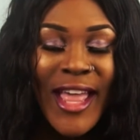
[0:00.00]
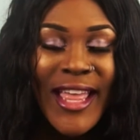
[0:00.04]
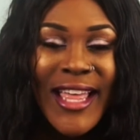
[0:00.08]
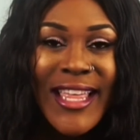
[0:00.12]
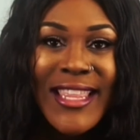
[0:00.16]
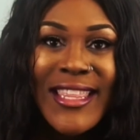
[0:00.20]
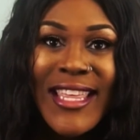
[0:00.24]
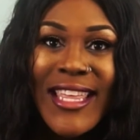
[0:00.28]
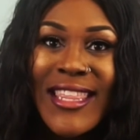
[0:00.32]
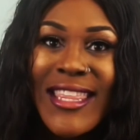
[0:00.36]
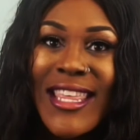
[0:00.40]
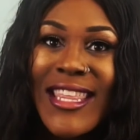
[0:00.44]

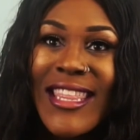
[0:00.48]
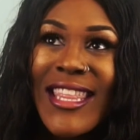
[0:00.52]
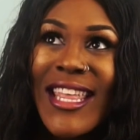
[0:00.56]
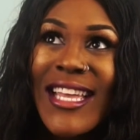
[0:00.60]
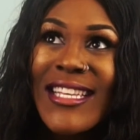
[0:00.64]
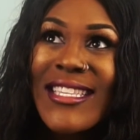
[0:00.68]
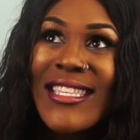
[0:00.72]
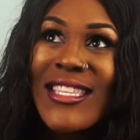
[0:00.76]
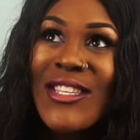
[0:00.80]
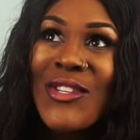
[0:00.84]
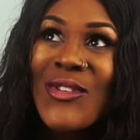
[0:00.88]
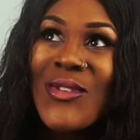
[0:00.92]
And then the
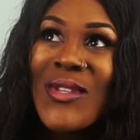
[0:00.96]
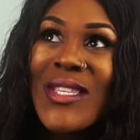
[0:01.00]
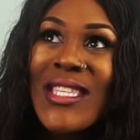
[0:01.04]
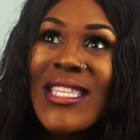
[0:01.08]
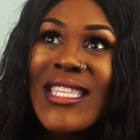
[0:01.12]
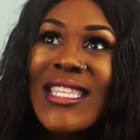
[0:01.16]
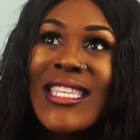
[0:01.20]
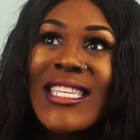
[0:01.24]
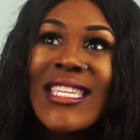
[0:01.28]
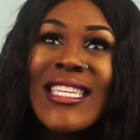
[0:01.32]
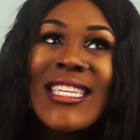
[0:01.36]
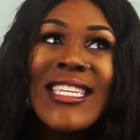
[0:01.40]
next thing you
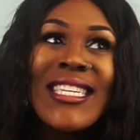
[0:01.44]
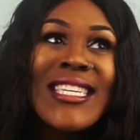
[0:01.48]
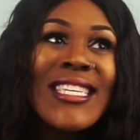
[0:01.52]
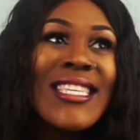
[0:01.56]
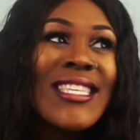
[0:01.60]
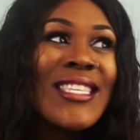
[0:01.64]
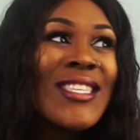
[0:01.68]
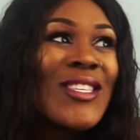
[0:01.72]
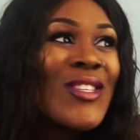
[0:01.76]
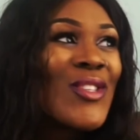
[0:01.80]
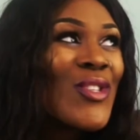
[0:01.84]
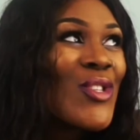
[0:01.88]
see
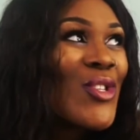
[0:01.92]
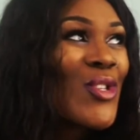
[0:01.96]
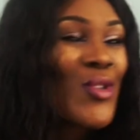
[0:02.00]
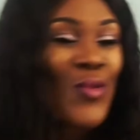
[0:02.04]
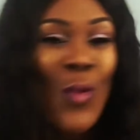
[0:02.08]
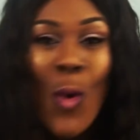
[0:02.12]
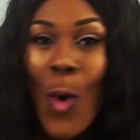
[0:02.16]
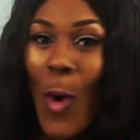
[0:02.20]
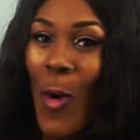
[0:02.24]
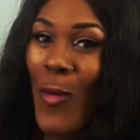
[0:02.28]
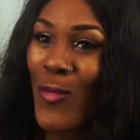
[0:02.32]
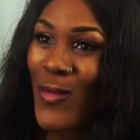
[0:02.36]
is
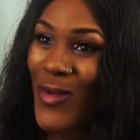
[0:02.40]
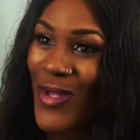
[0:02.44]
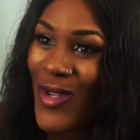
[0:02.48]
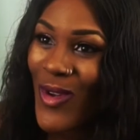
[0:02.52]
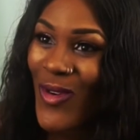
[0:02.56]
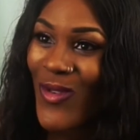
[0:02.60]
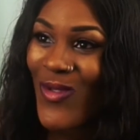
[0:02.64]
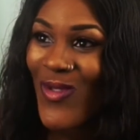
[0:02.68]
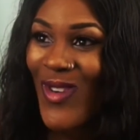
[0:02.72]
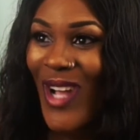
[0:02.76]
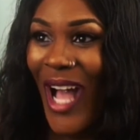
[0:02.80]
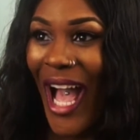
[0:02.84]
swarms
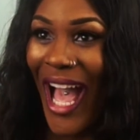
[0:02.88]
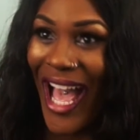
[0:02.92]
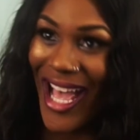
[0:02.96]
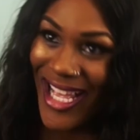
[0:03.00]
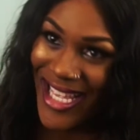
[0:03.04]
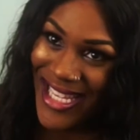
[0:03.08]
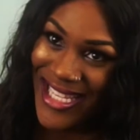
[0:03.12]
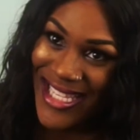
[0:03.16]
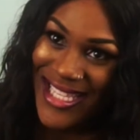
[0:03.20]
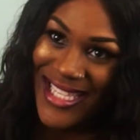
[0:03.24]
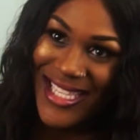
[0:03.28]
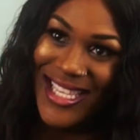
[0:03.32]
of
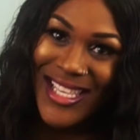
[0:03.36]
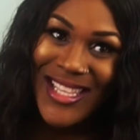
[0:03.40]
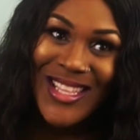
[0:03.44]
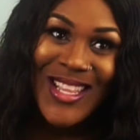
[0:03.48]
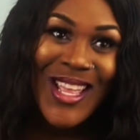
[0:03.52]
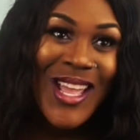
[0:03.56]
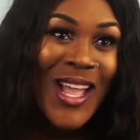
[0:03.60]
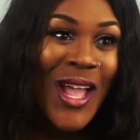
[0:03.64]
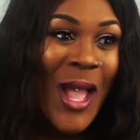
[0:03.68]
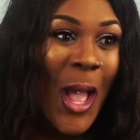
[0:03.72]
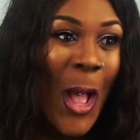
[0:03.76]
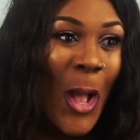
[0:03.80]
guys and
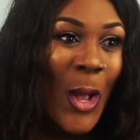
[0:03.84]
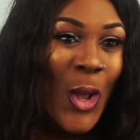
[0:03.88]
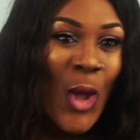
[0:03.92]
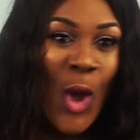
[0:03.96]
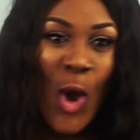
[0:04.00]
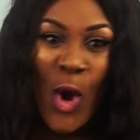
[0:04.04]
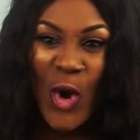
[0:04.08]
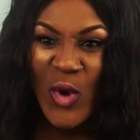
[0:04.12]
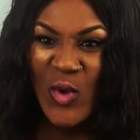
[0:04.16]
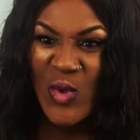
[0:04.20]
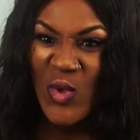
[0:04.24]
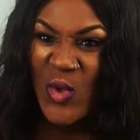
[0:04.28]

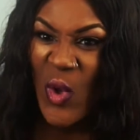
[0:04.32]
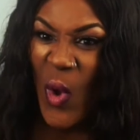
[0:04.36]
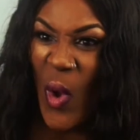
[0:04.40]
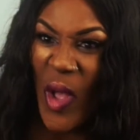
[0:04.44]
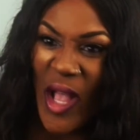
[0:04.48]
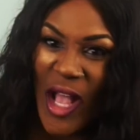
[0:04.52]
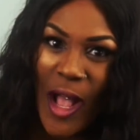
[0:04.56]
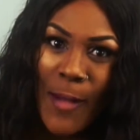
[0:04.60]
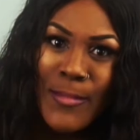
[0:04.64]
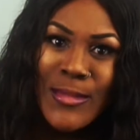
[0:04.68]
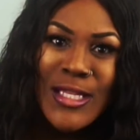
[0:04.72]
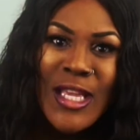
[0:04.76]
girls
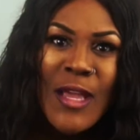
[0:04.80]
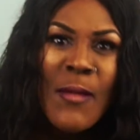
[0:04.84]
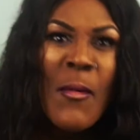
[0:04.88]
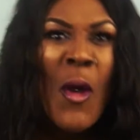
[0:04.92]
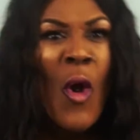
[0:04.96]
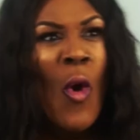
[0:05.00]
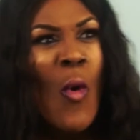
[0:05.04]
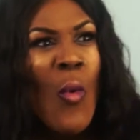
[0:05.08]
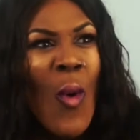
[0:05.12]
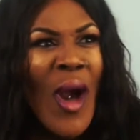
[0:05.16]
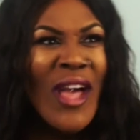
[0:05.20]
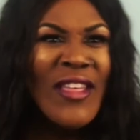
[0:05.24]
going up to him.
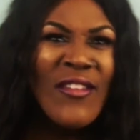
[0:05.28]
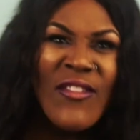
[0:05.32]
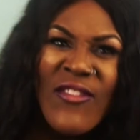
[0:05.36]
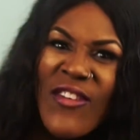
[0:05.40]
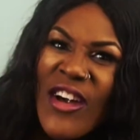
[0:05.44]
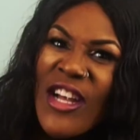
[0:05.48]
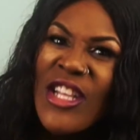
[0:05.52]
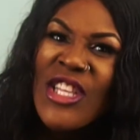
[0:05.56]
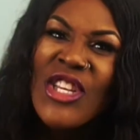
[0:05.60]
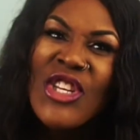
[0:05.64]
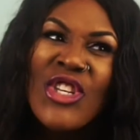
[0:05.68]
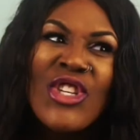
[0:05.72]
Why the
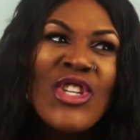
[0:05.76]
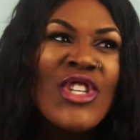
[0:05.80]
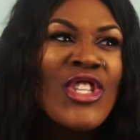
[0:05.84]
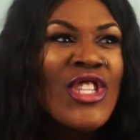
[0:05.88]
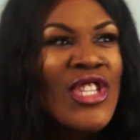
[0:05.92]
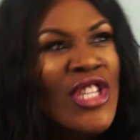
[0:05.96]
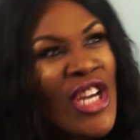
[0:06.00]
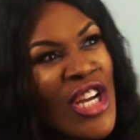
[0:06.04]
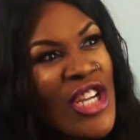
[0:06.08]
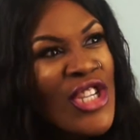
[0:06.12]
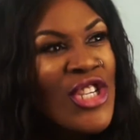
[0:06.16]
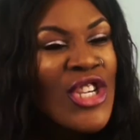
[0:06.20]
fuck did you
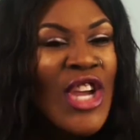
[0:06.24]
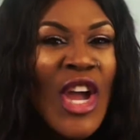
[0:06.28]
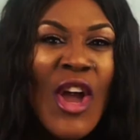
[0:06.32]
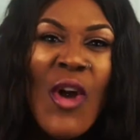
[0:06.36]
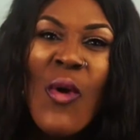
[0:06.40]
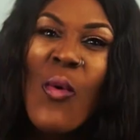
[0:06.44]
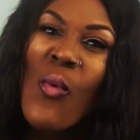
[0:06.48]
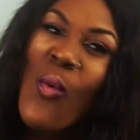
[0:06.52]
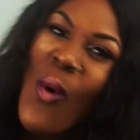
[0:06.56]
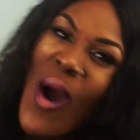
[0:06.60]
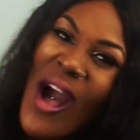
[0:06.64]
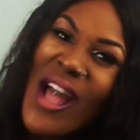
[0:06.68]
touch
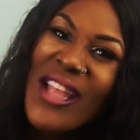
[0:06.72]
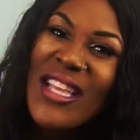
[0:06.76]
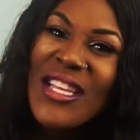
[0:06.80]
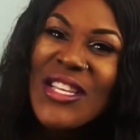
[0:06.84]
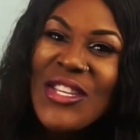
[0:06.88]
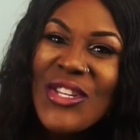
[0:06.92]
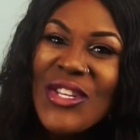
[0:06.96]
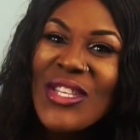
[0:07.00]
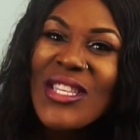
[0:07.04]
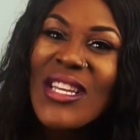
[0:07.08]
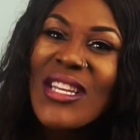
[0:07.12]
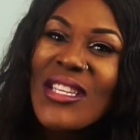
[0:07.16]
her? Why
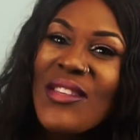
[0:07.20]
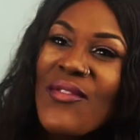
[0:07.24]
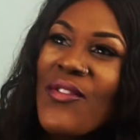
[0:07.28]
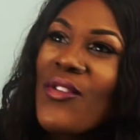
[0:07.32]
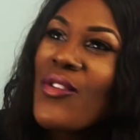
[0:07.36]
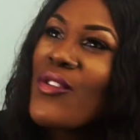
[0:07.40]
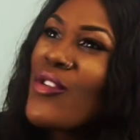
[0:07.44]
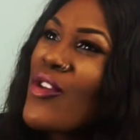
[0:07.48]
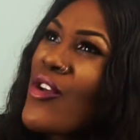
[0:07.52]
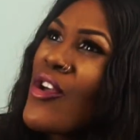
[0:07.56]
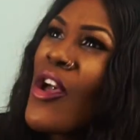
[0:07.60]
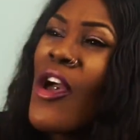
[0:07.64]
did you touch
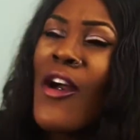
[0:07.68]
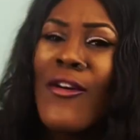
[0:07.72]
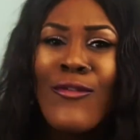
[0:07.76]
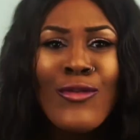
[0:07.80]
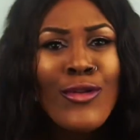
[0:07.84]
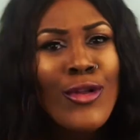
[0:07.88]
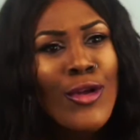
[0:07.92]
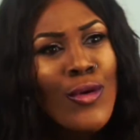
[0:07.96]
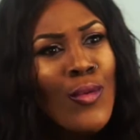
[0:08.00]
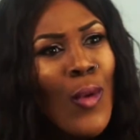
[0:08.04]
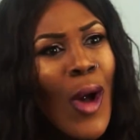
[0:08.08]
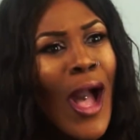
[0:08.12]
me?
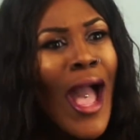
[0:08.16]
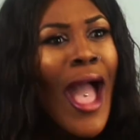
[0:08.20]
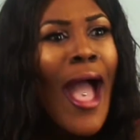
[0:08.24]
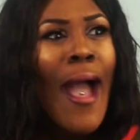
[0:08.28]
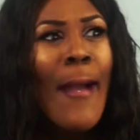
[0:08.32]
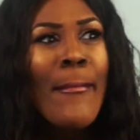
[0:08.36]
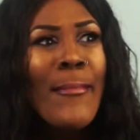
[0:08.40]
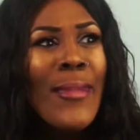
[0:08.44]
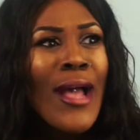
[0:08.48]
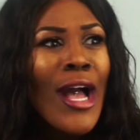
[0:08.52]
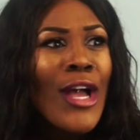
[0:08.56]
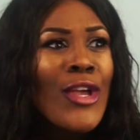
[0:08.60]
So like, what
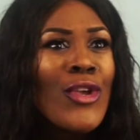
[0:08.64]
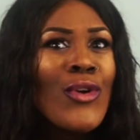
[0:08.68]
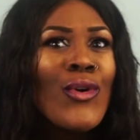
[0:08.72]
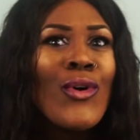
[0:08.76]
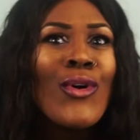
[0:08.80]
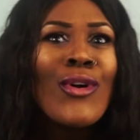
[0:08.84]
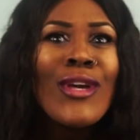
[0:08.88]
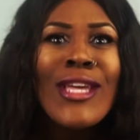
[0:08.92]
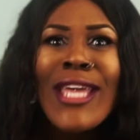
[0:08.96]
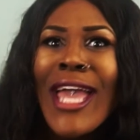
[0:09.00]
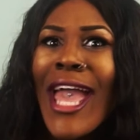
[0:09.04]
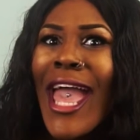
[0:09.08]
happened? Are
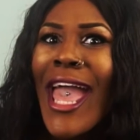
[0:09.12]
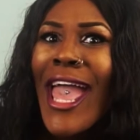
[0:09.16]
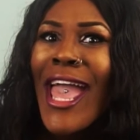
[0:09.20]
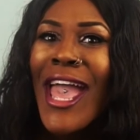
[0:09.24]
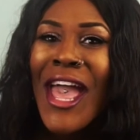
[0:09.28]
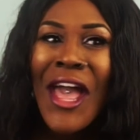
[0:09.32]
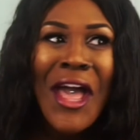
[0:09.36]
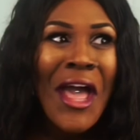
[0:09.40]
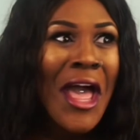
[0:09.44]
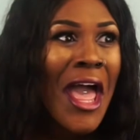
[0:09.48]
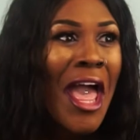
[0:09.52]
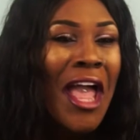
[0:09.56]
you okay?
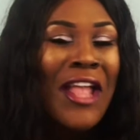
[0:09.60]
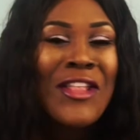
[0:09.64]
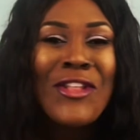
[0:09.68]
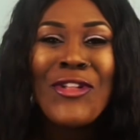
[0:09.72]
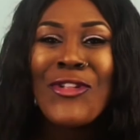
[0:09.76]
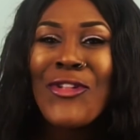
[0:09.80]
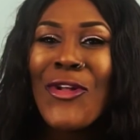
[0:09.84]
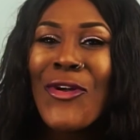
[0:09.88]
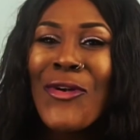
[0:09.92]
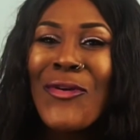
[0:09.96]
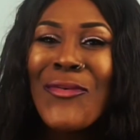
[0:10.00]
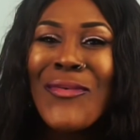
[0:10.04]
And
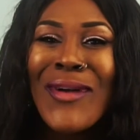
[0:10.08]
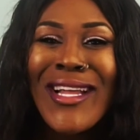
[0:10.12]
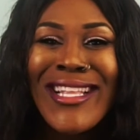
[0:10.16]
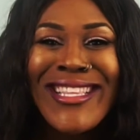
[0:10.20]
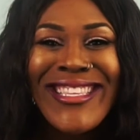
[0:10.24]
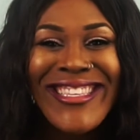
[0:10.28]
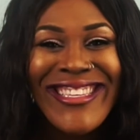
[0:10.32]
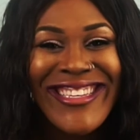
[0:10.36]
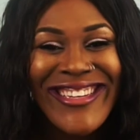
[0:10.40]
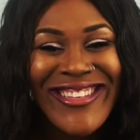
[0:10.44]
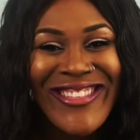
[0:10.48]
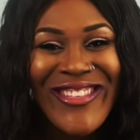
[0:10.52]
you know
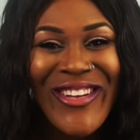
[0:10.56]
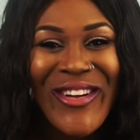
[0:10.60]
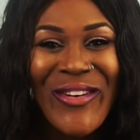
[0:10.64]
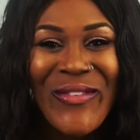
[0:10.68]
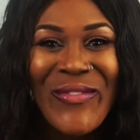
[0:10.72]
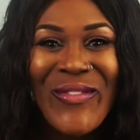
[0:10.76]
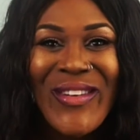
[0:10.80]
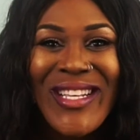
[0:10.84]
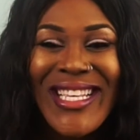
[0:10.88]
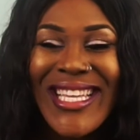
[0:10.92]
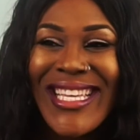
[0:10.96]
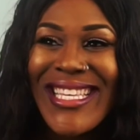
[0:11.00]
when you're
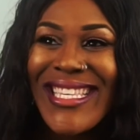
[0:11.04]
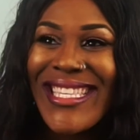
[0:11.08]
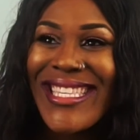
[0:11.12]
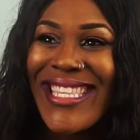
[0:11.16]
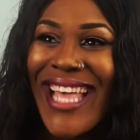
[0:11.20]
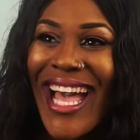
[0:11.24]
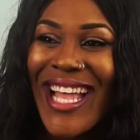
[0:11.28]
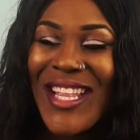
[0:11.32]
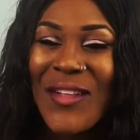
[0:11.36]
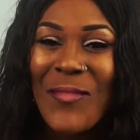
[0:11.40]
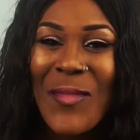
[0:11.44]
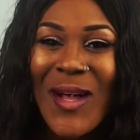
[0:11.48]
not really
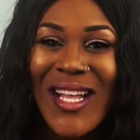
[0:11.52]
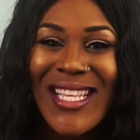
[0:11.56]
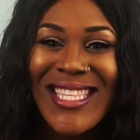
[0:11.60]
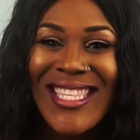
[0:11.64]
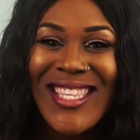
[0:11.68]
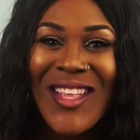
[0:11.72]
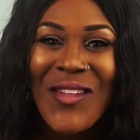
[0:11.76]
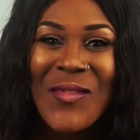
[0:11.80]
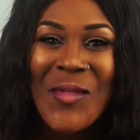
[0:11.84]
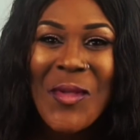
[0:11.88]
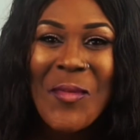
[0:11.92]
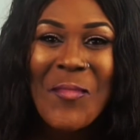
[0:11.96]
sad about
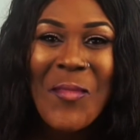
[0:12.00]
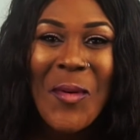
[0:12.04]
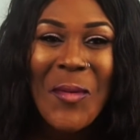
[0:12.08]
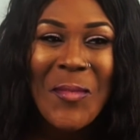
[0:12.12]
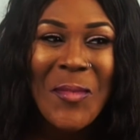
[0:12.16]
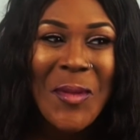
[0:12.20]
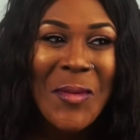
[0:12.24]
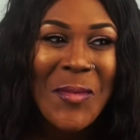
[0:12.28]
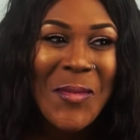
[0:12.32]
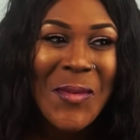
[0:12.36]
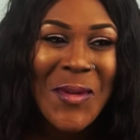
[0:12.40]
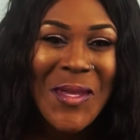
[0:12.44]
something,
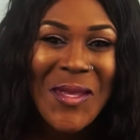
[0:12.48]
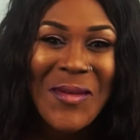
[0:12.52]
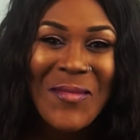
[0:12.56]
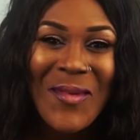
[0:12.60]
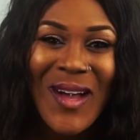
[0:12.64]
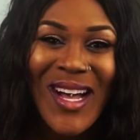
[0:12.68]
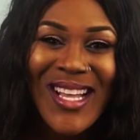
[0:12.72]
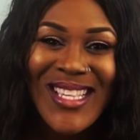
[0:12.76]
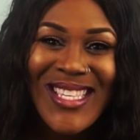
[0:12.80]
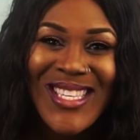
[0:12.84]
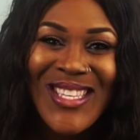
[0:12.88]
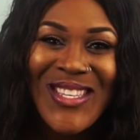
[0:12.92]
but people keep
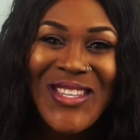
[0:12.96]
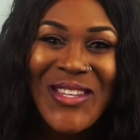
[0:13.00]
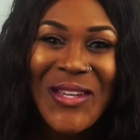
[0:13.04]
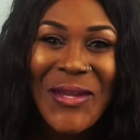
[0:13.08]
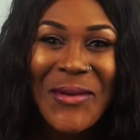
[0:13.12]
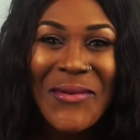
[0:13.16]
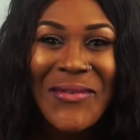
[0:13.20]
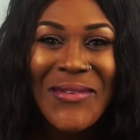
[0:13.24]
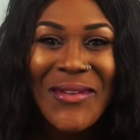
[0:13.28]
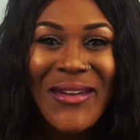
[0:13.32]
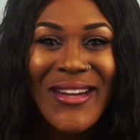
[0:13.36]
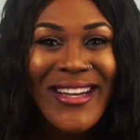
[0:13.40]
asking
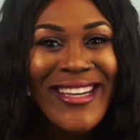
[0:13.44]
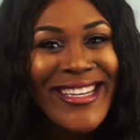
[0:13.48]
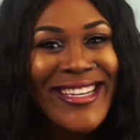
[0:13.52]
you if you're